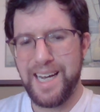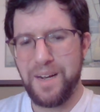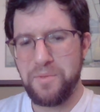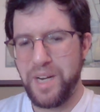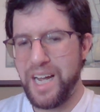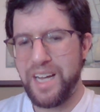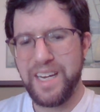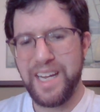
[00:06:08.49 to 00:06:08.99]

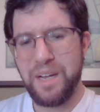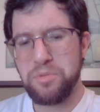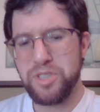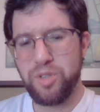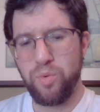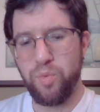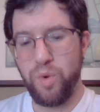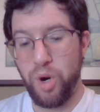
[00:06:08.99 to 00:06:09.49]
In reality, it
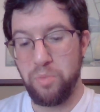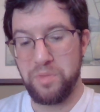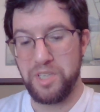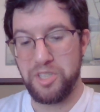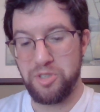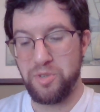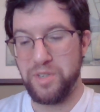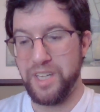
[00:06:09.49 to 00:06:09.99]
was the
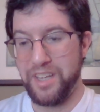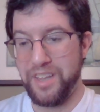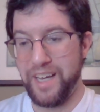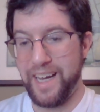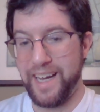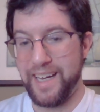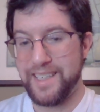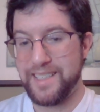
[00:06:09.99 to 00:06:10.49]
Romans who did
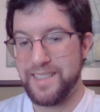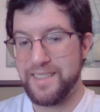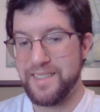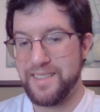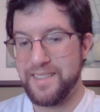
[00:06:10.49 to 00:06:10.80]
that.